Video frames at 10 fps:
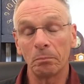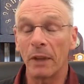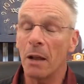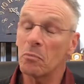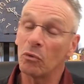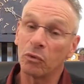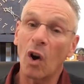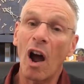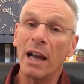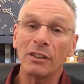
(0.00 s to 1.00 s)
Now,
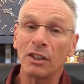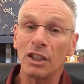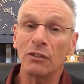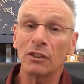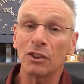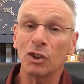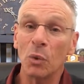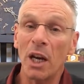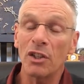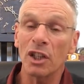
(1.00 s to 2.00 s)
fraud is a different
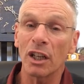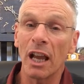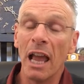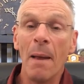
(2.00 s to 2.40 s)
situation,